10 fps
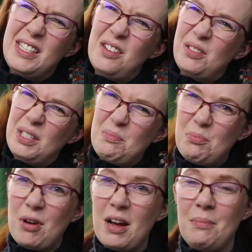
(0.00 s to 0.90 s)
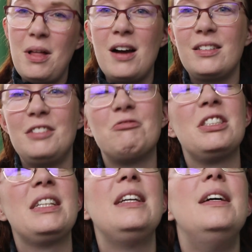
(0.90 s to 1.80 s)
and blocked it
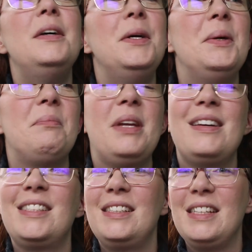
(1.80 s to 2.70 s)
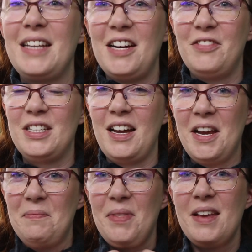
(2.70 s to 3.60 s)
really, because I didn't have the time.